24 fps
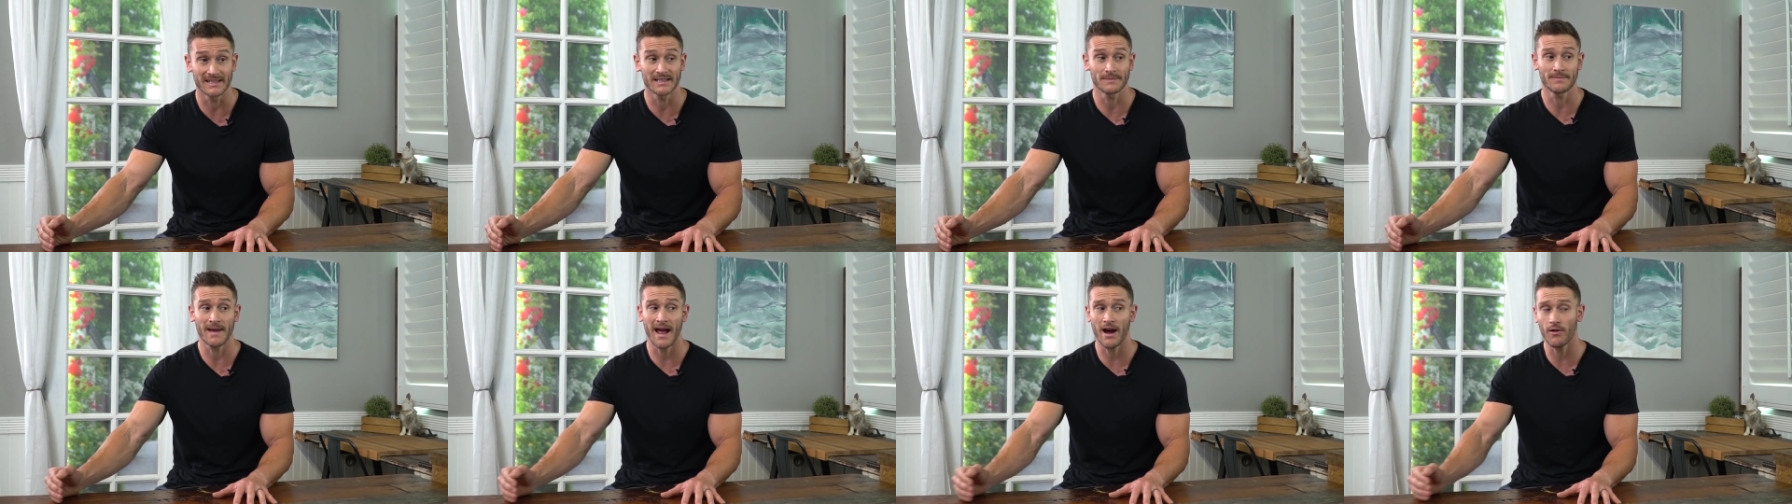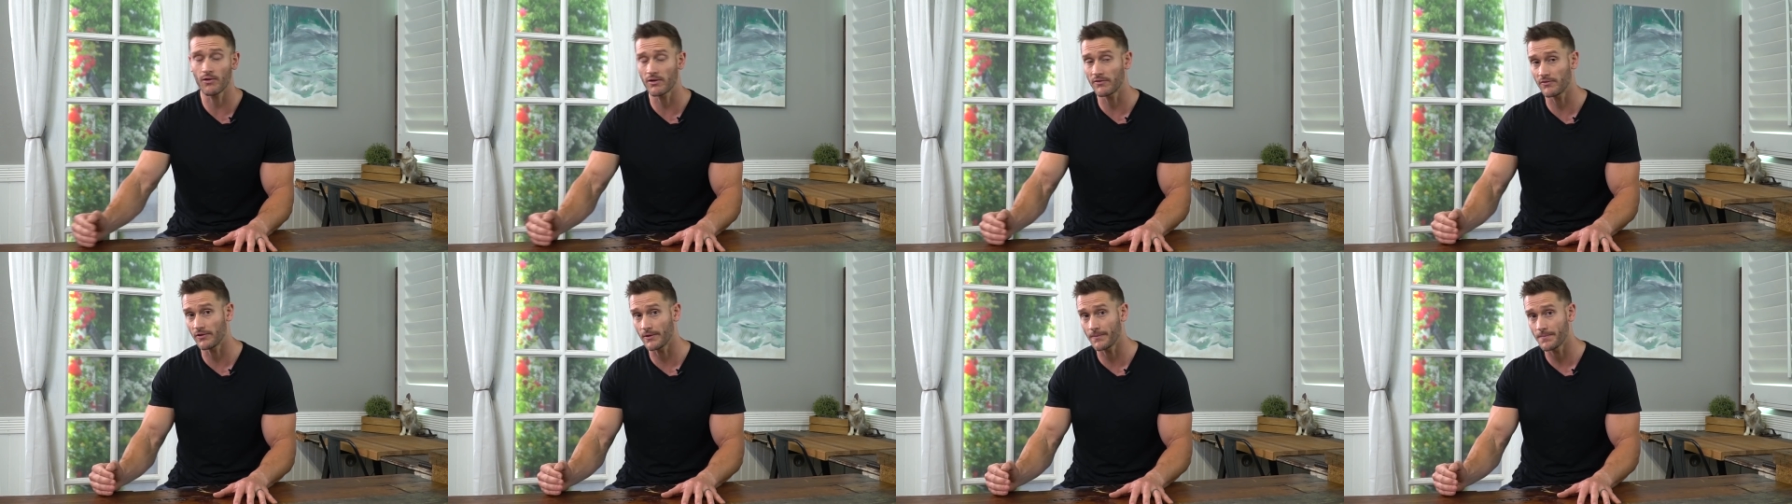it is
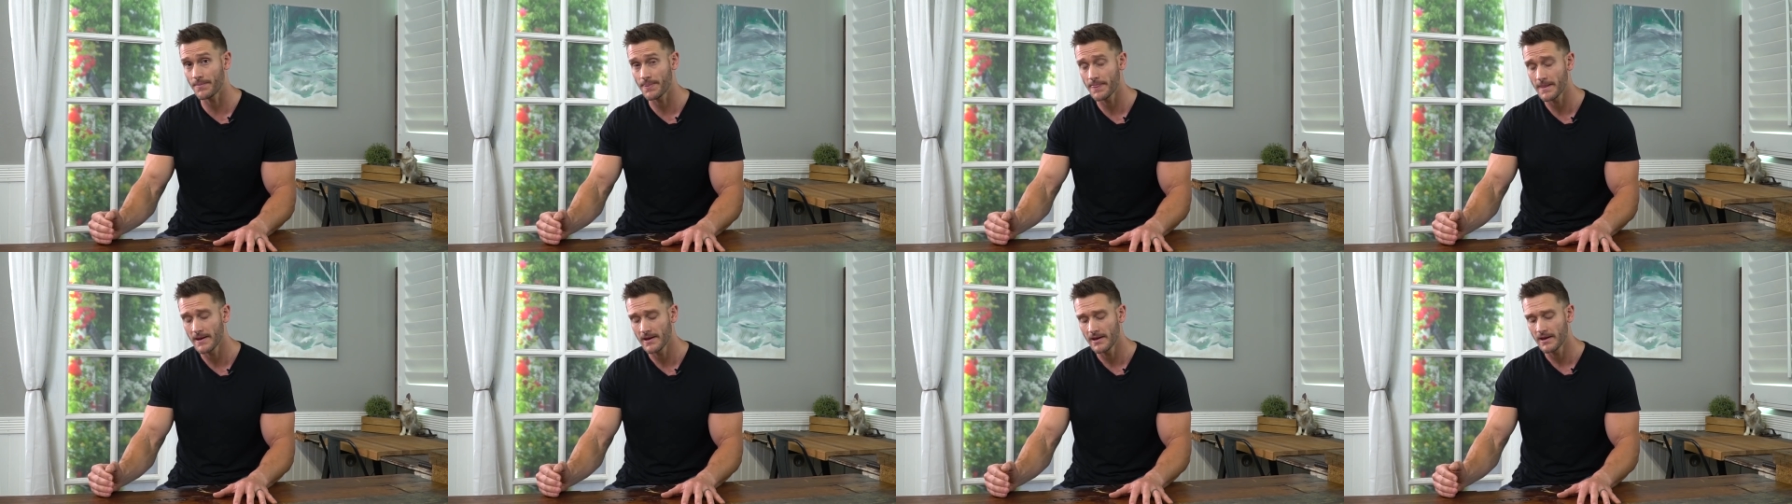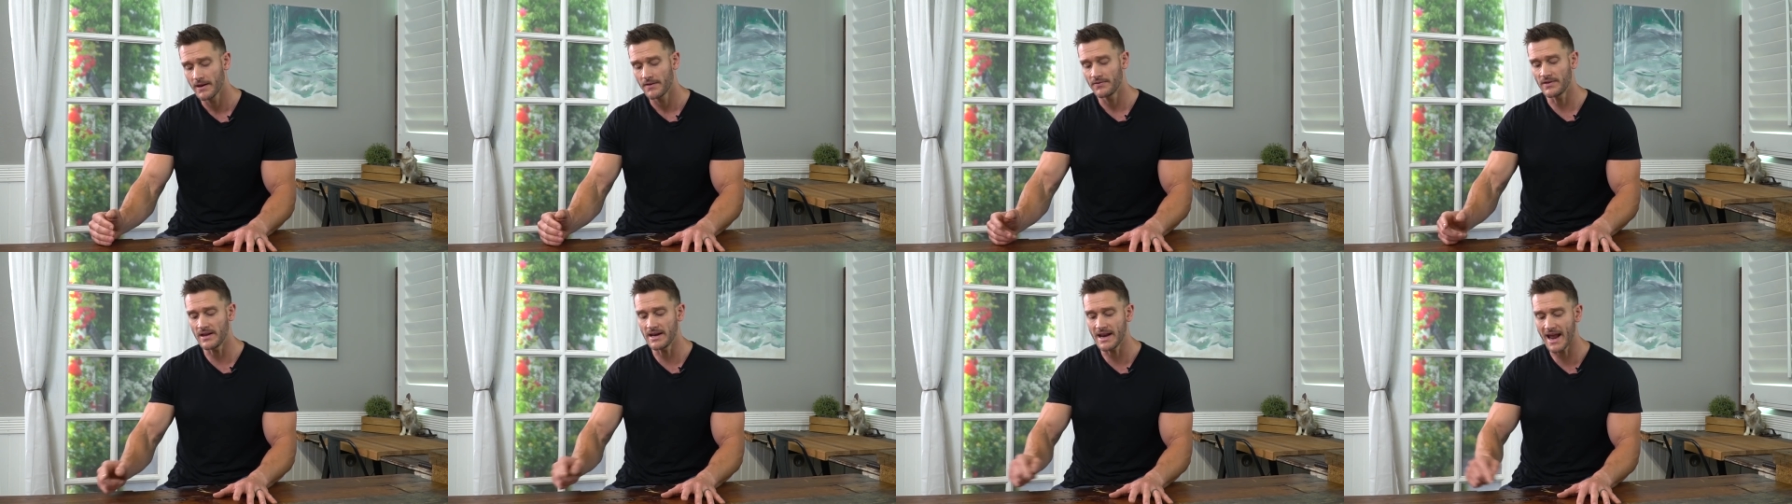powerful.
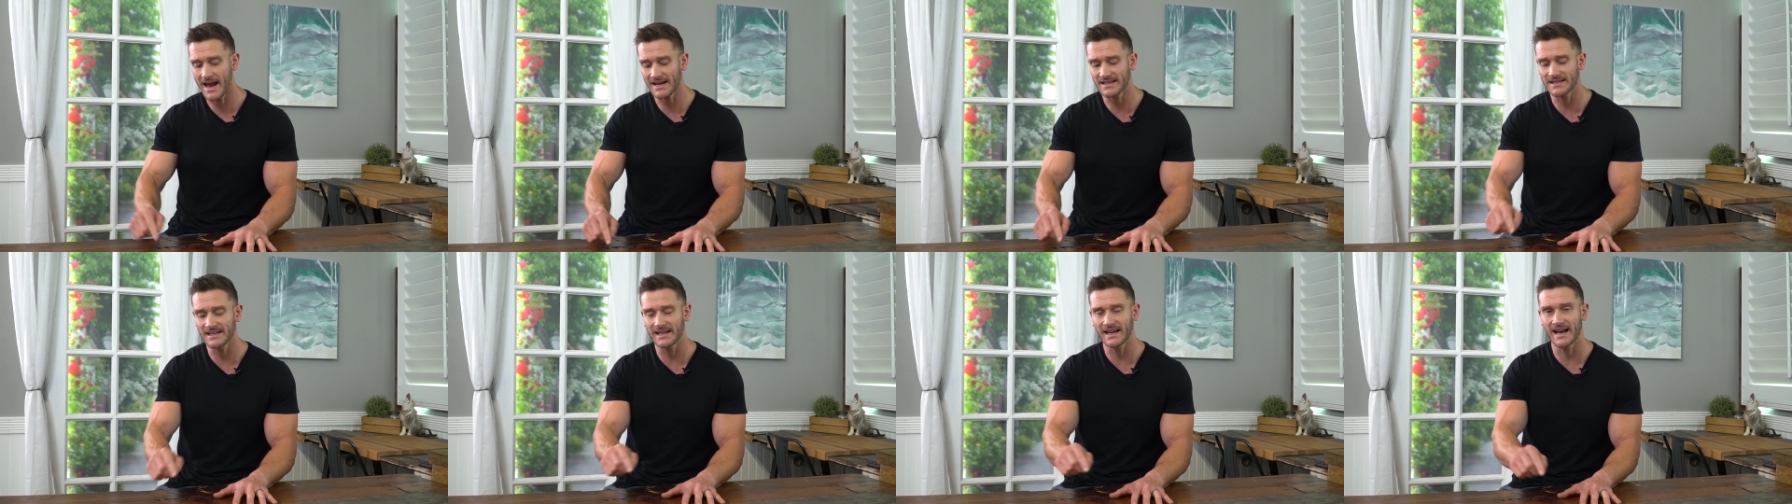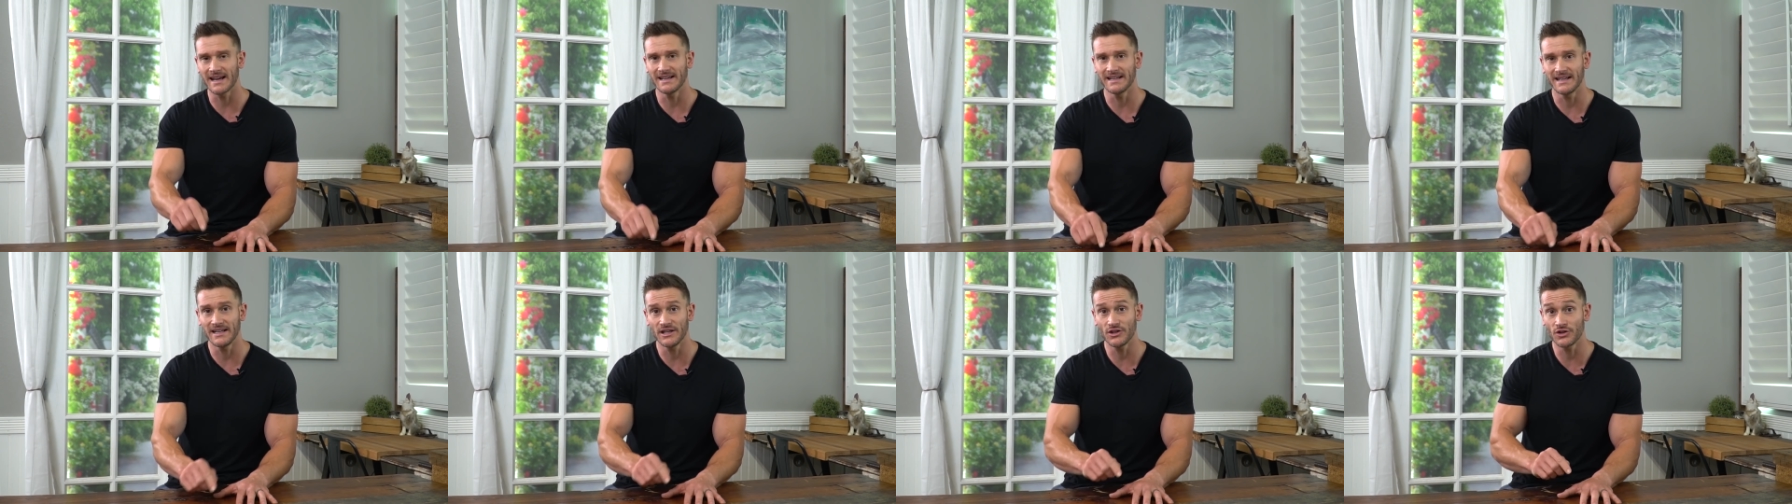The next thing
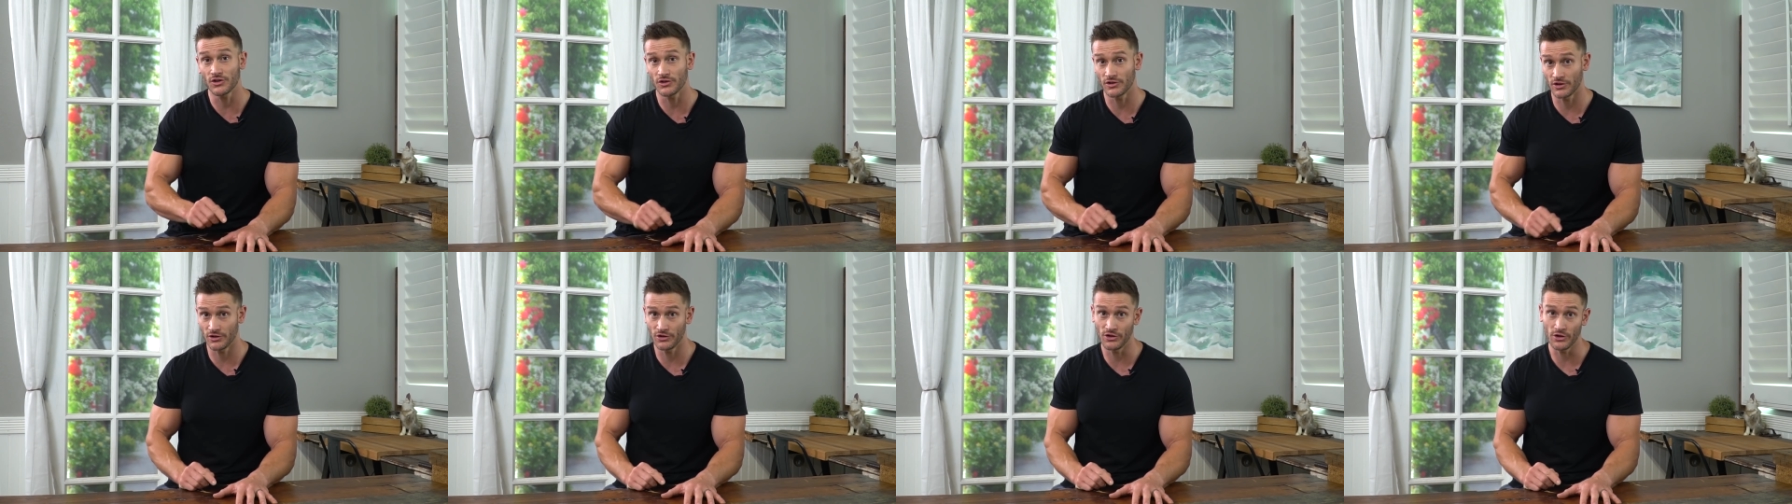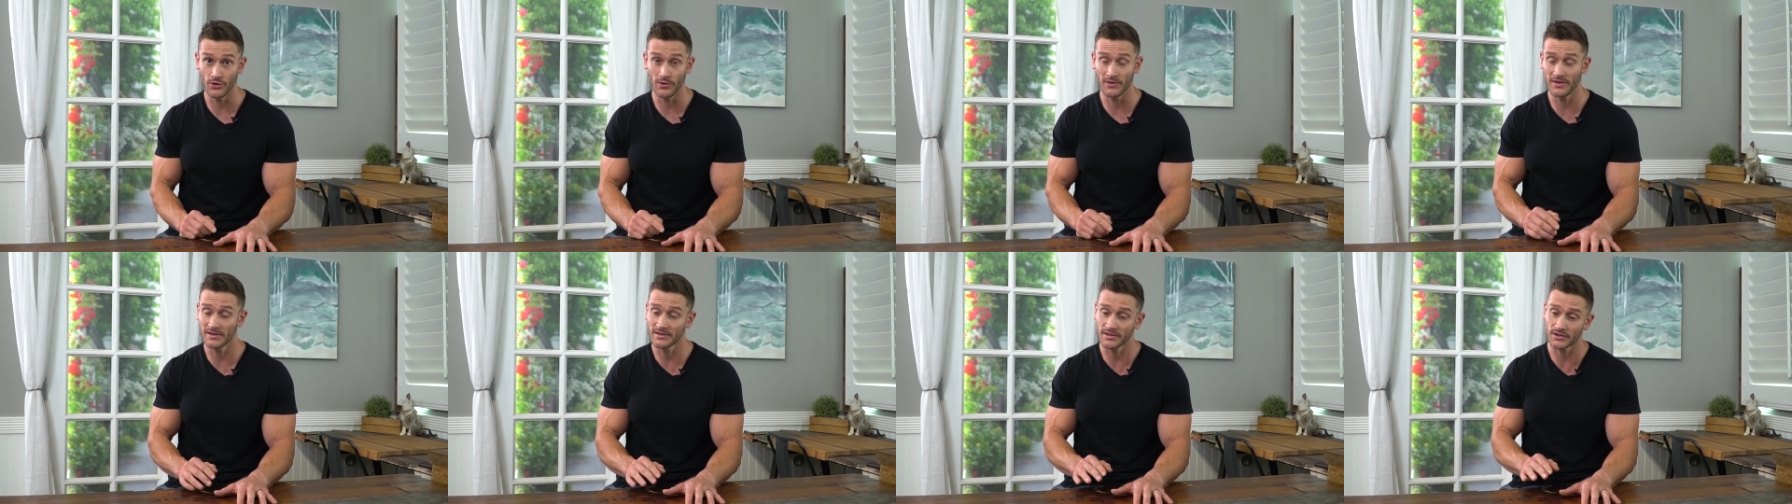I need you to
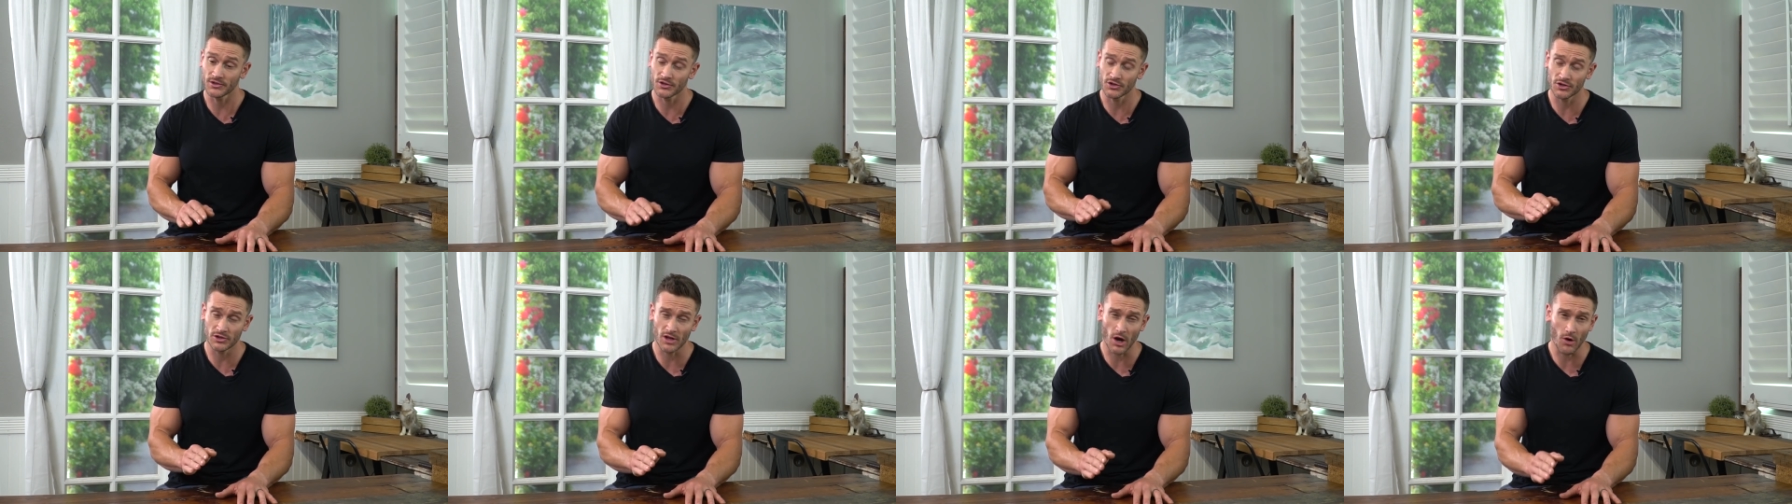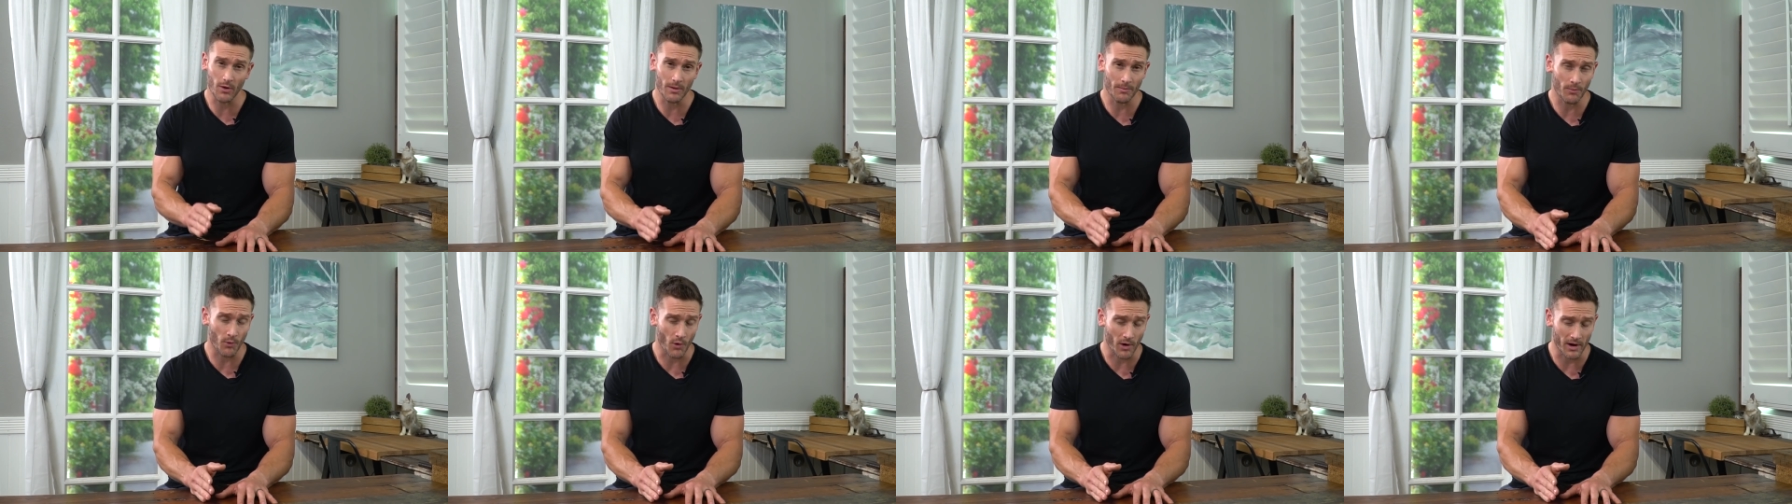do, and this is
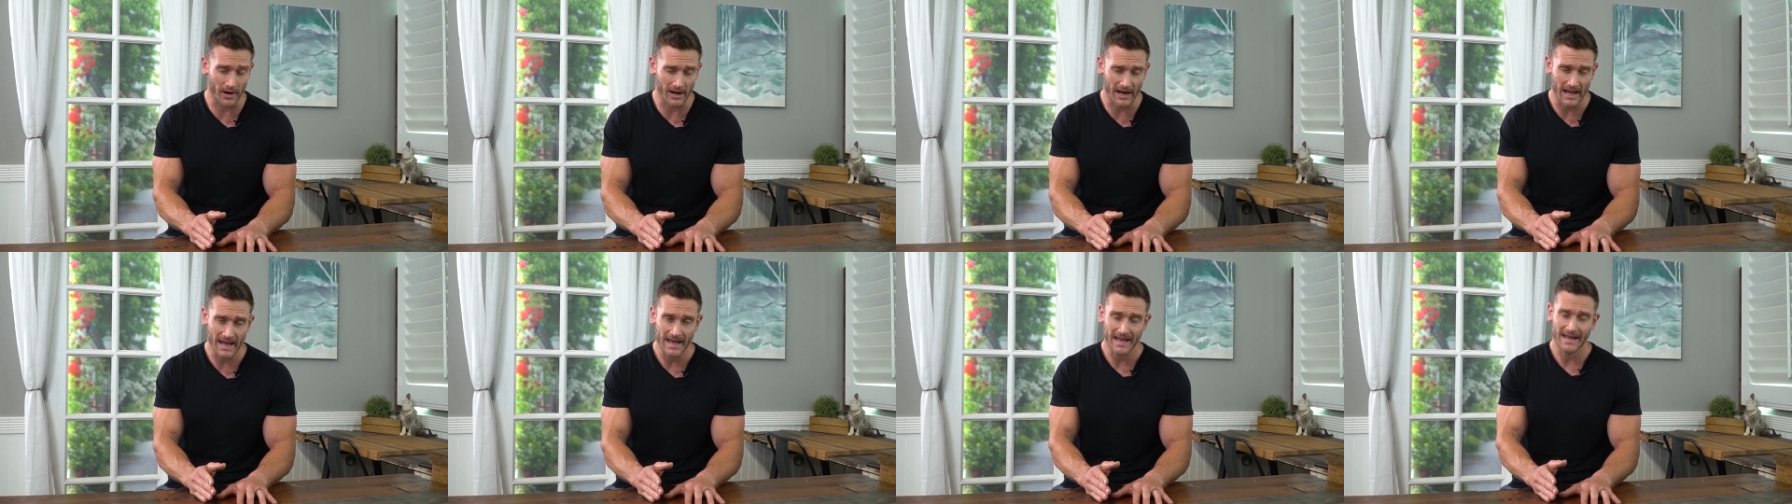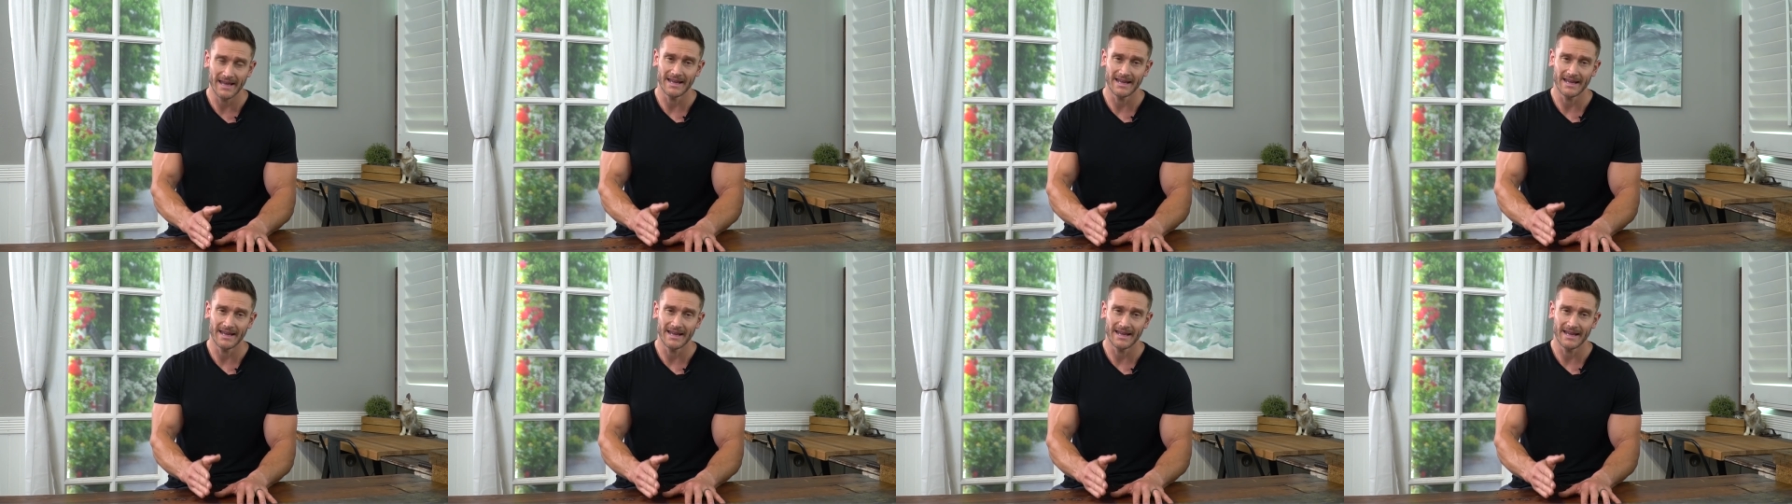so important,